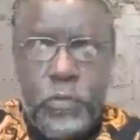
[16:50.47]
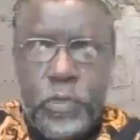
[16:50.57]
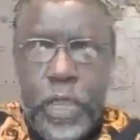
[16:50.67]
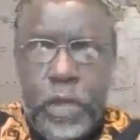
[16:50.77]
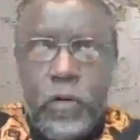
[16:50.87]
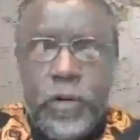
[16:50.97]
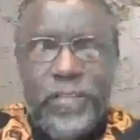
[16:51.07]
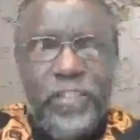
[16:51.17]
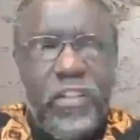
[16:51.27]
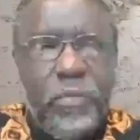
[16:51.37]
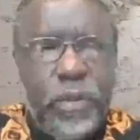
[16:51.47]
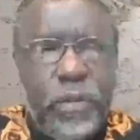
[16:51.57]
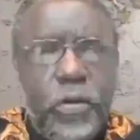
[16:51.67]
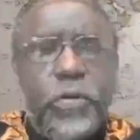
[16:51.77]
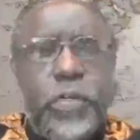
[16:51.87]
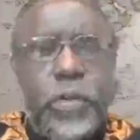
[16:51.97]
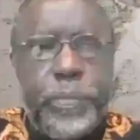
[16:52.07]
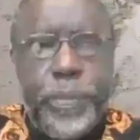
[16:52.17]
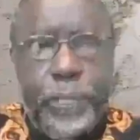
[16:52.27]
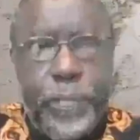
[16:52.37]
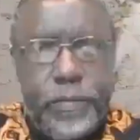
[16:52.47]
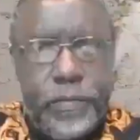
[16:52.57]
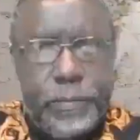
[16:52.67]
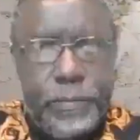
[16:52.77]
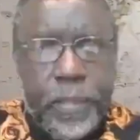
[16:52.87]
what I call developing concept papers.